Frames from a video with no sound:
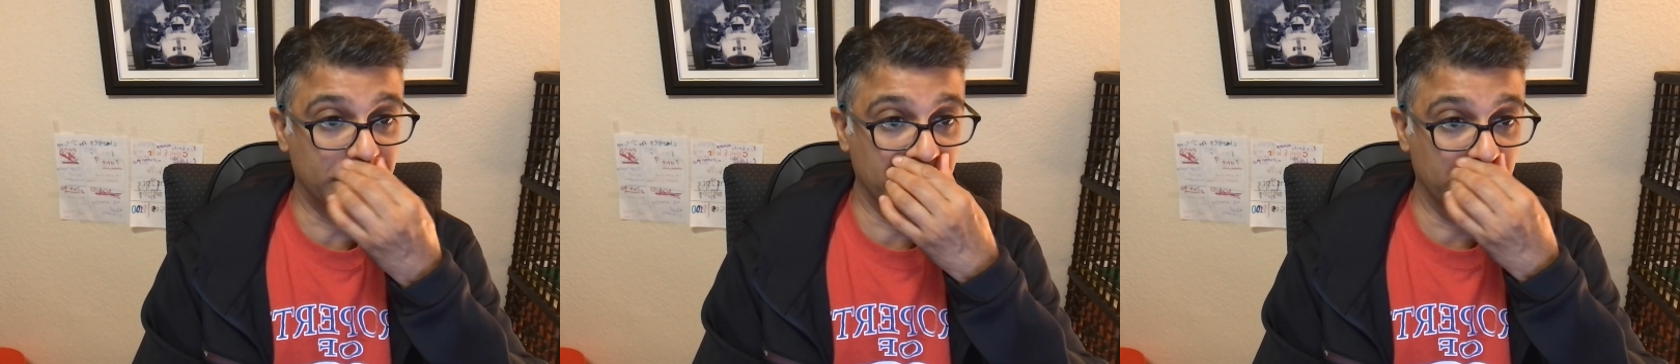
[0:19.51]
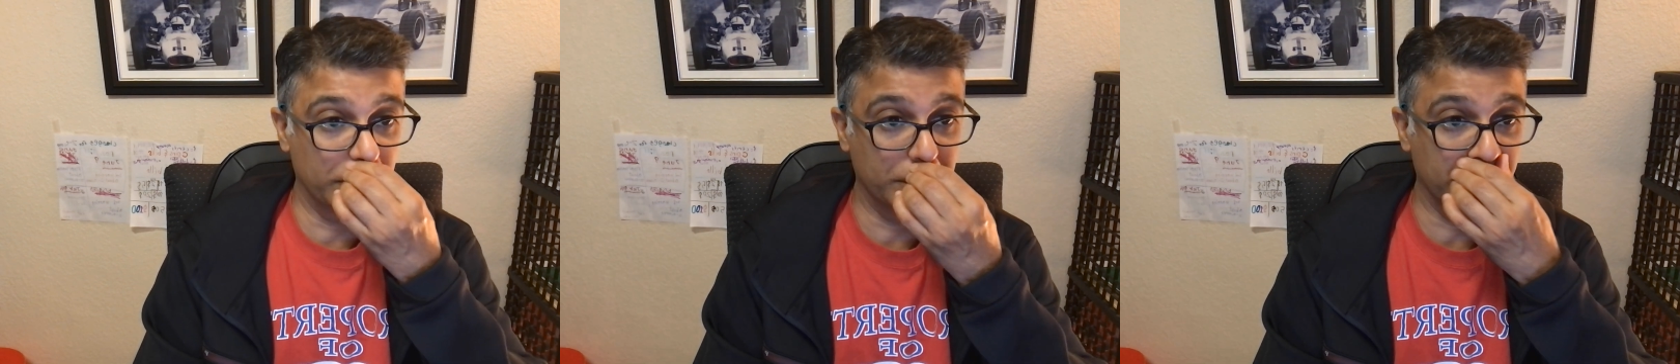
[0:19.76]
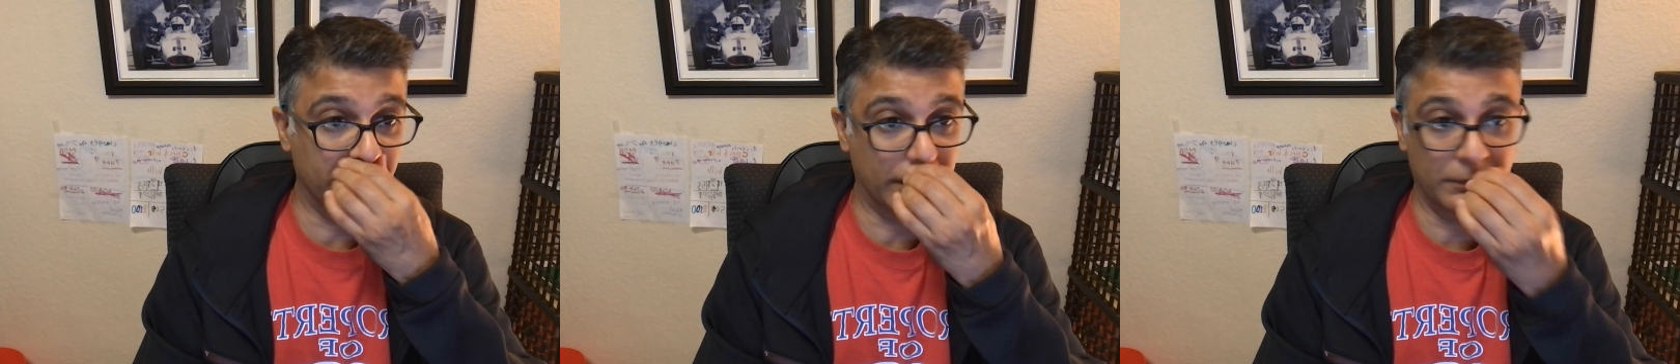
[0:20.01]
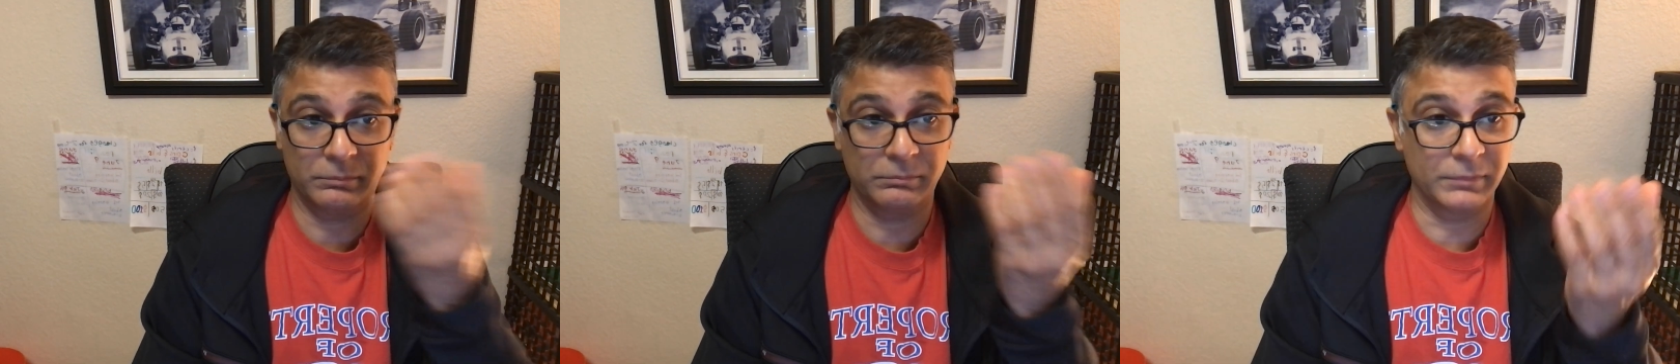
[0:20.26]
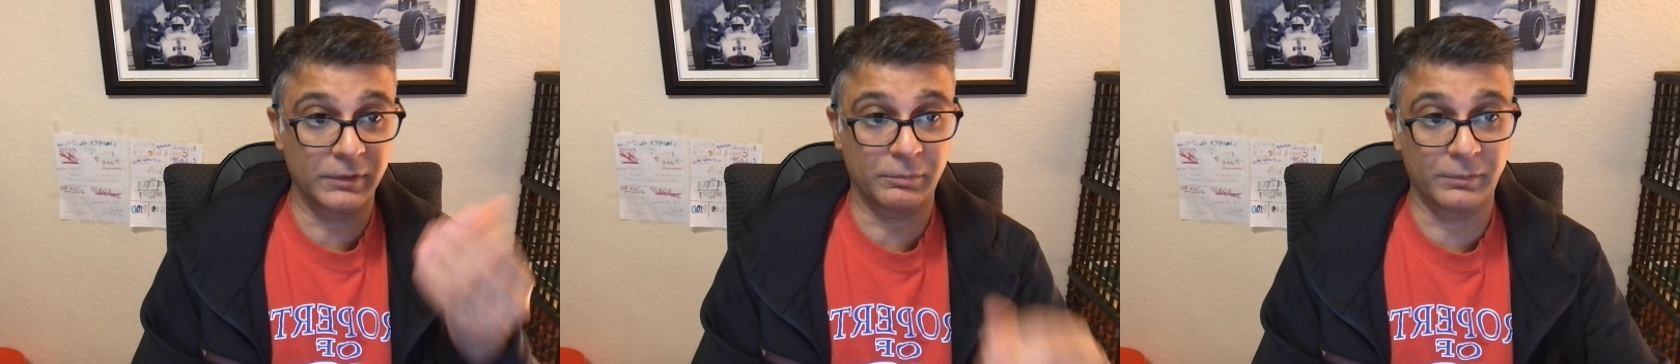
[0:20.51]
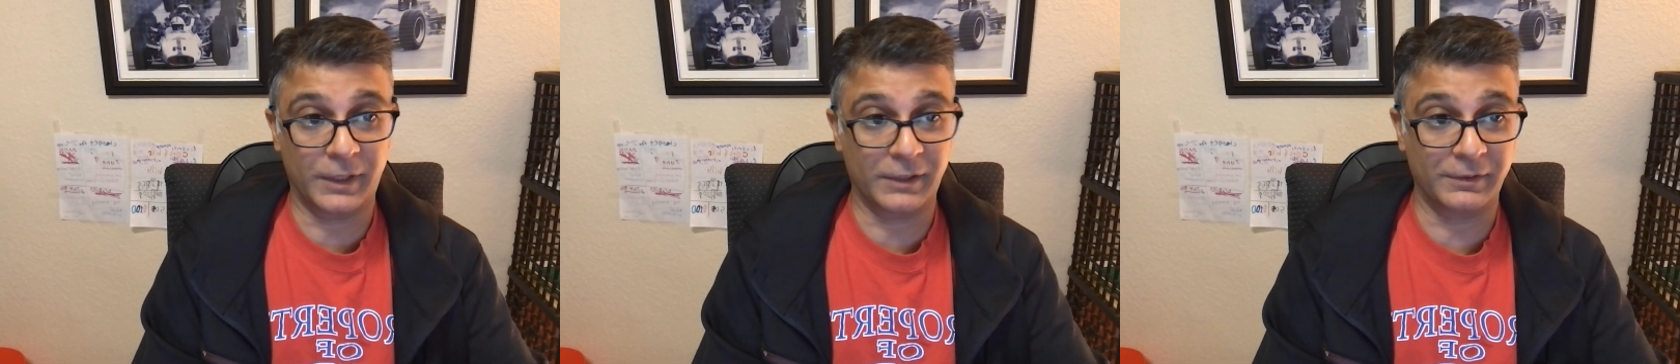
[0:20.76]
so this
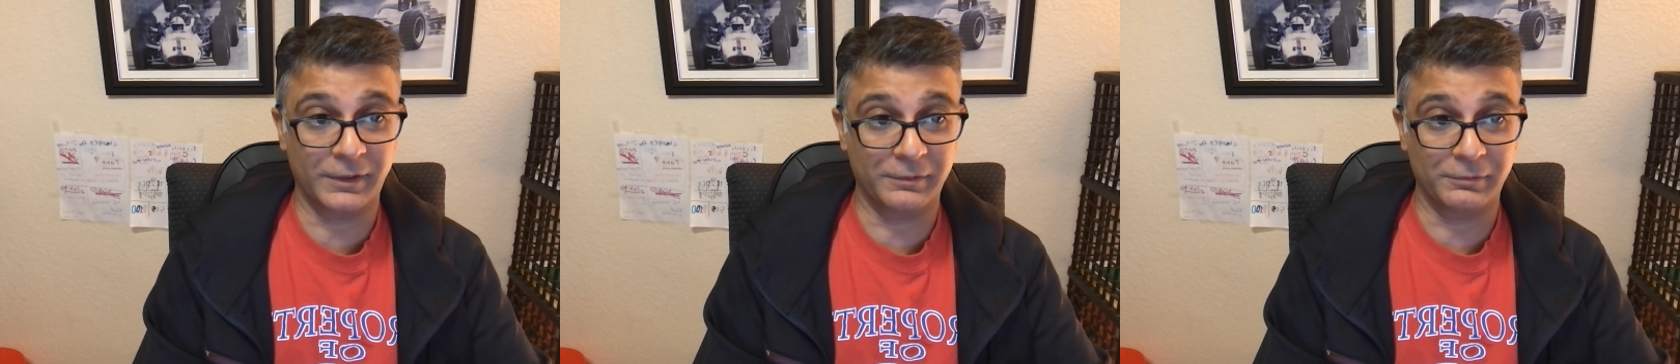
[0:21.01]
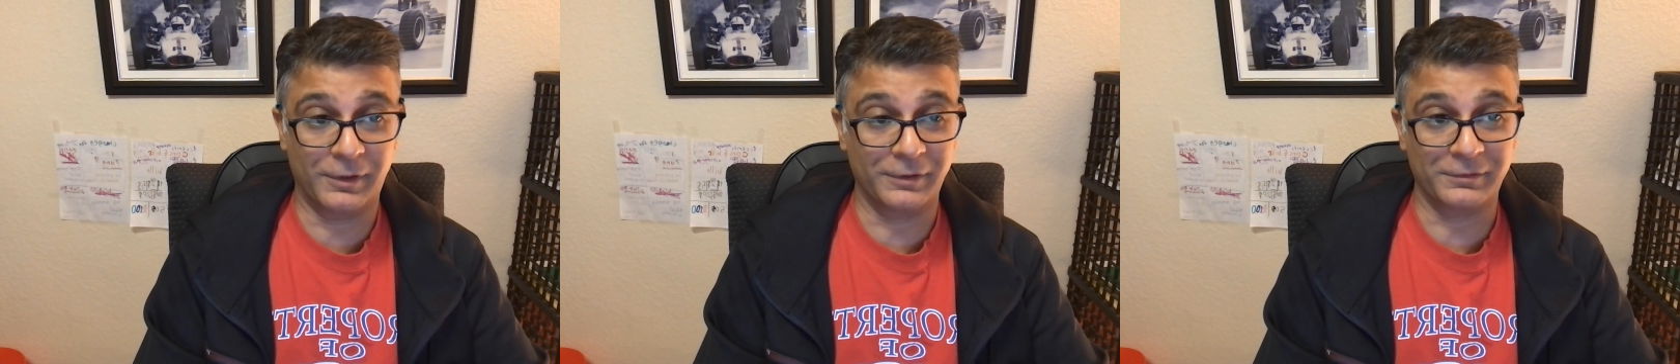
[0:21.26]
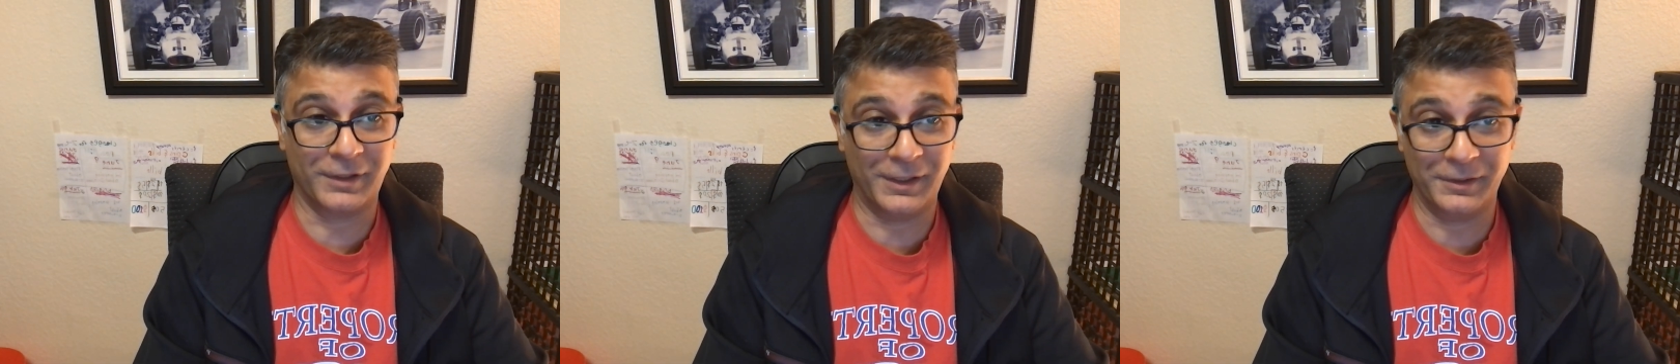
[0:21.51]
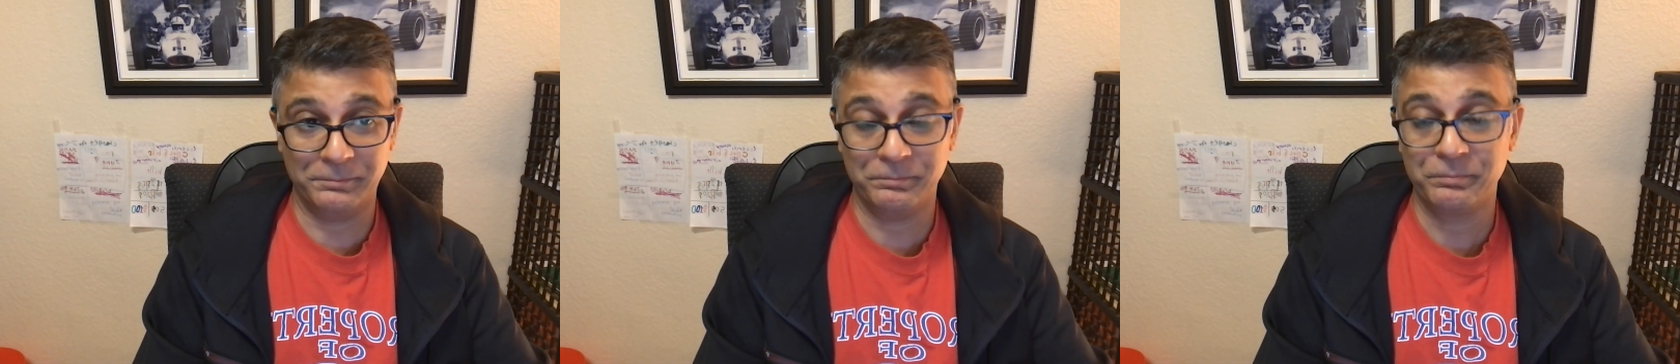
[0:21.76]
will not take a long time.